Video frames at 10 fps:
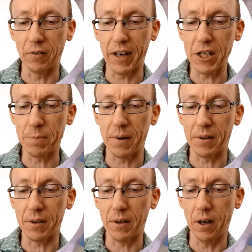
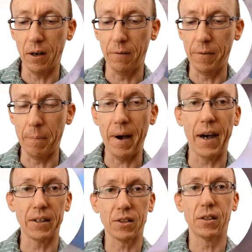arrangement of the
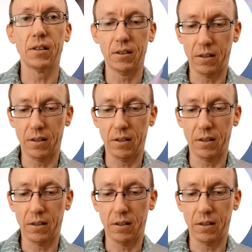parts